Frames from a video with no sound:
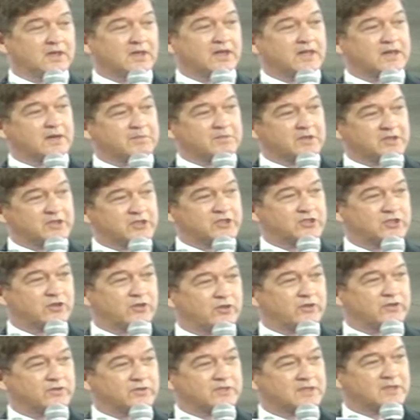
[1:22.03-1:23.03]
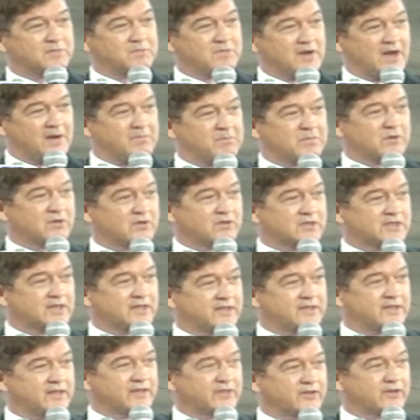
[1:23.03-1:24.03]
and I'm going to show you some numbers
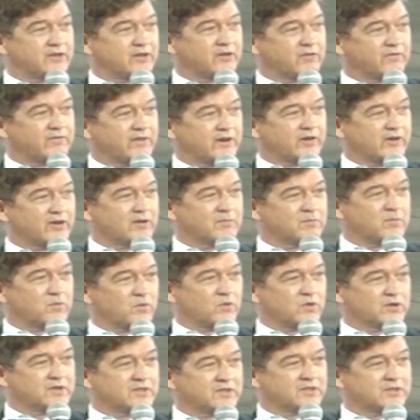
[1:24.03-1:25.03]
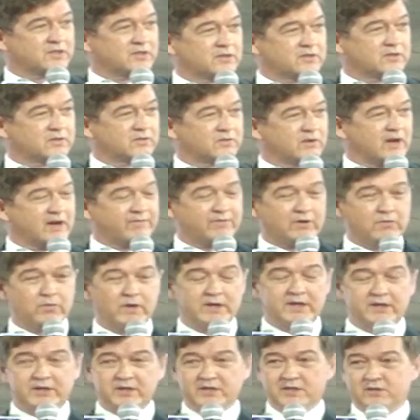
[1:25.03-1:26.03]
I think that are very important to
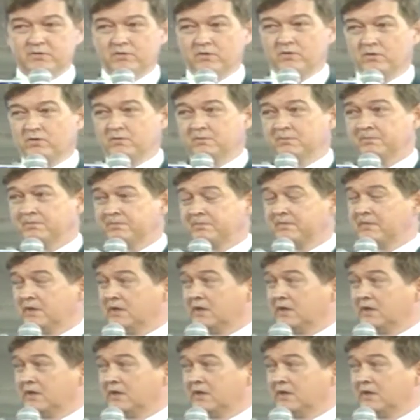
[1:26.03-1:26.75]
everyone in this room,